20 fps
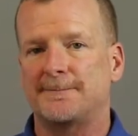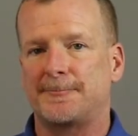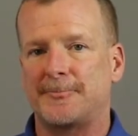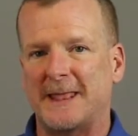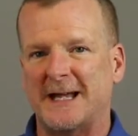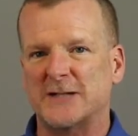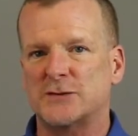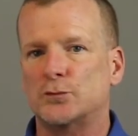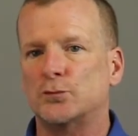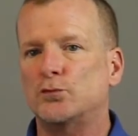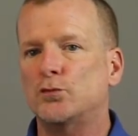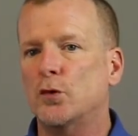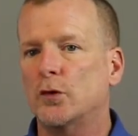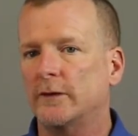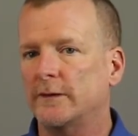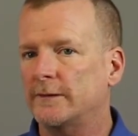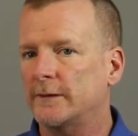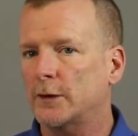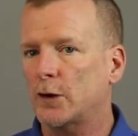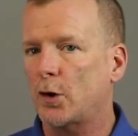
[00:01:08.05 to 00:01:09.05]
That's
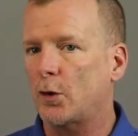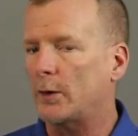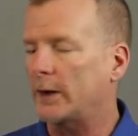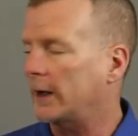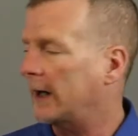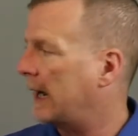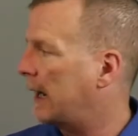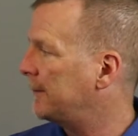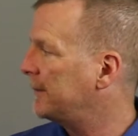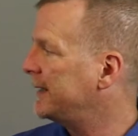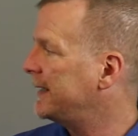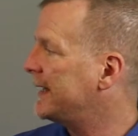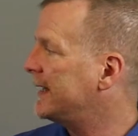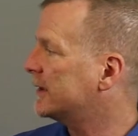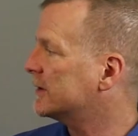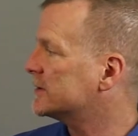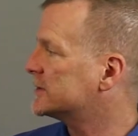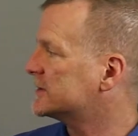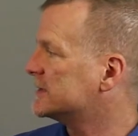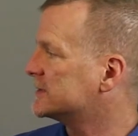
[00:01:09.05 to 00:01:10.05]
really the goal here. How many
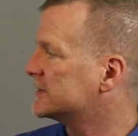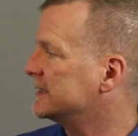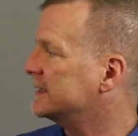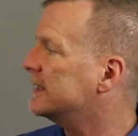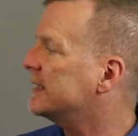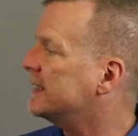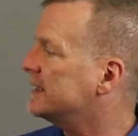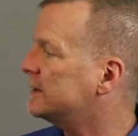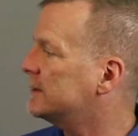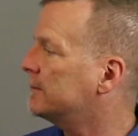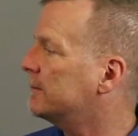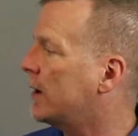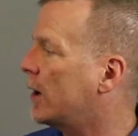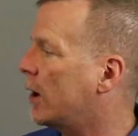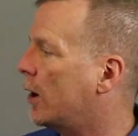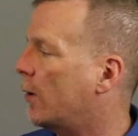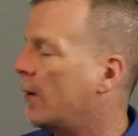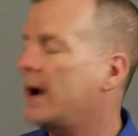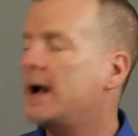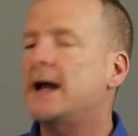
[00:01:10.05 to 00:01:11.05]
acres does he need to
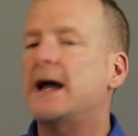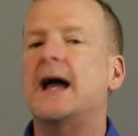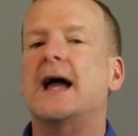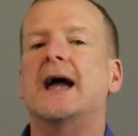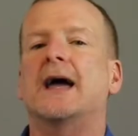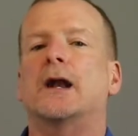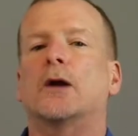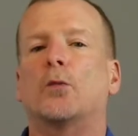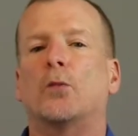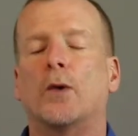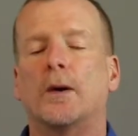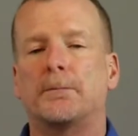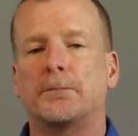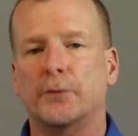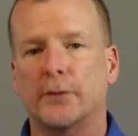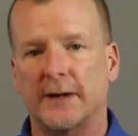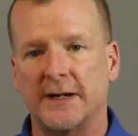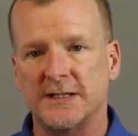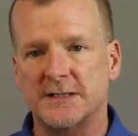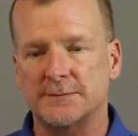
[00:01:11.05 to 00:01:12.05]
mow, and at what
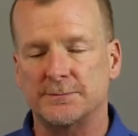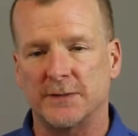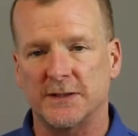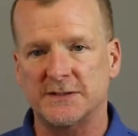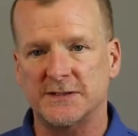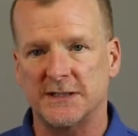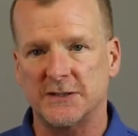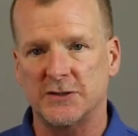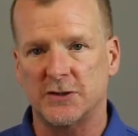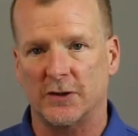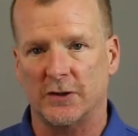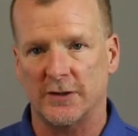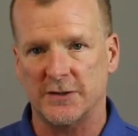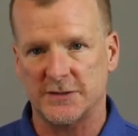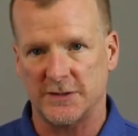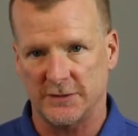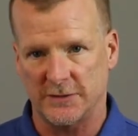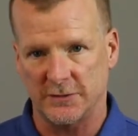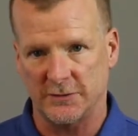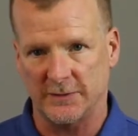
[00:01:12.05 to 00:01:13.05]
price must he charge
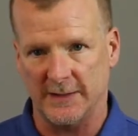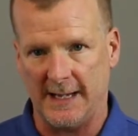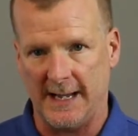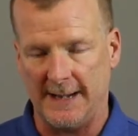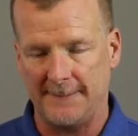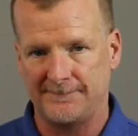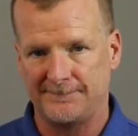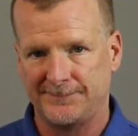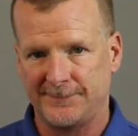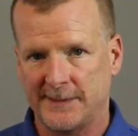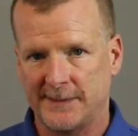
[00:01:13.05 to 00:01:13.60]
to do that?